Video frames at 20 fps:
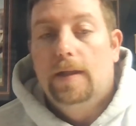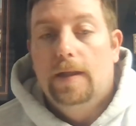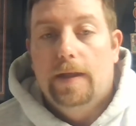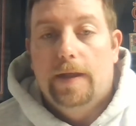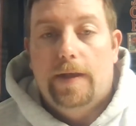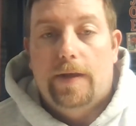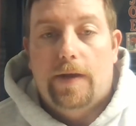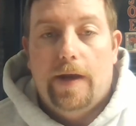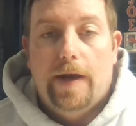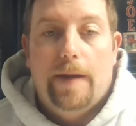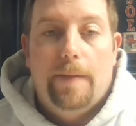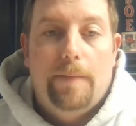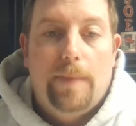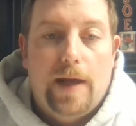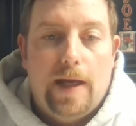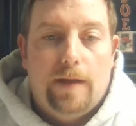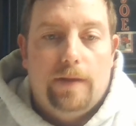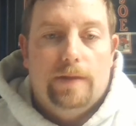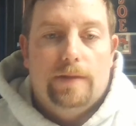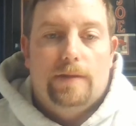credit
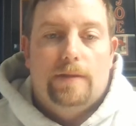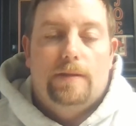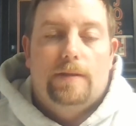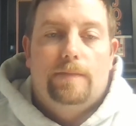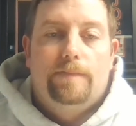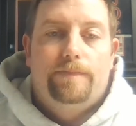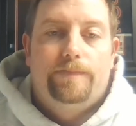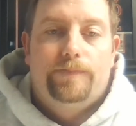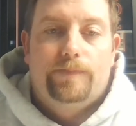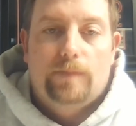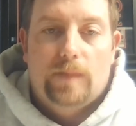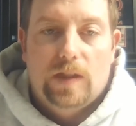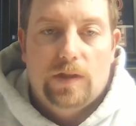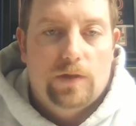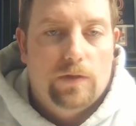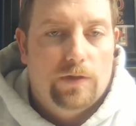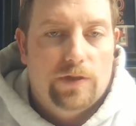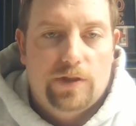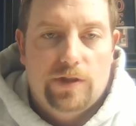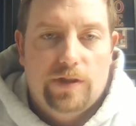balance.
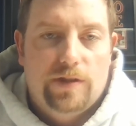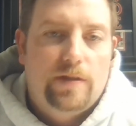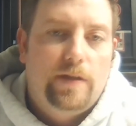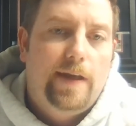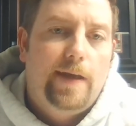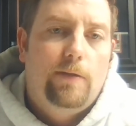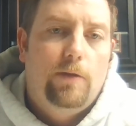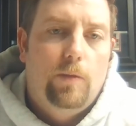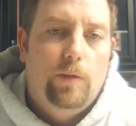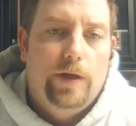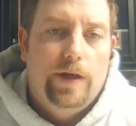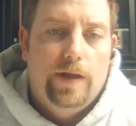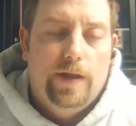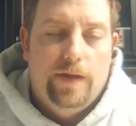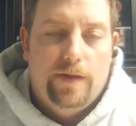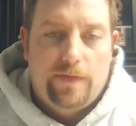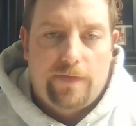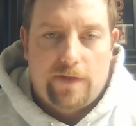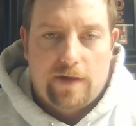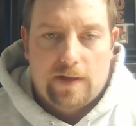So it's just like what we did in
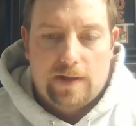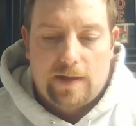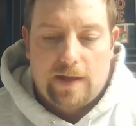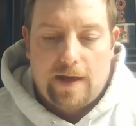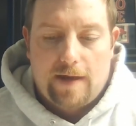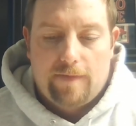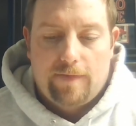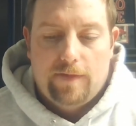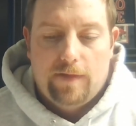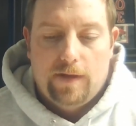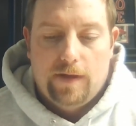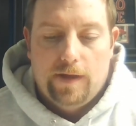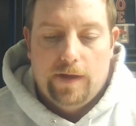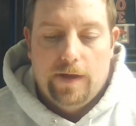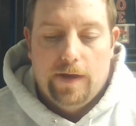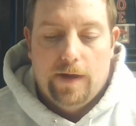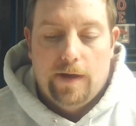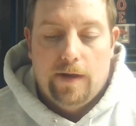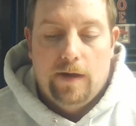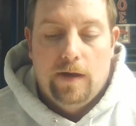the first half of the
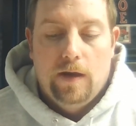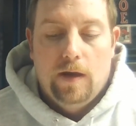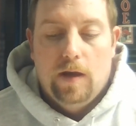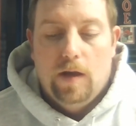year